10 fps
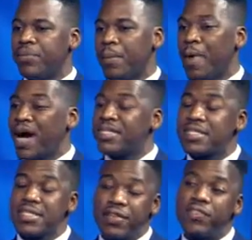
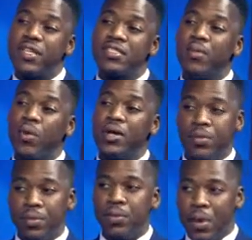Masks, if there's
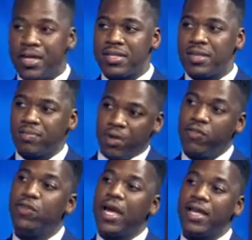someone who has a
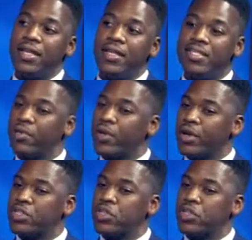flu-like illness and we're not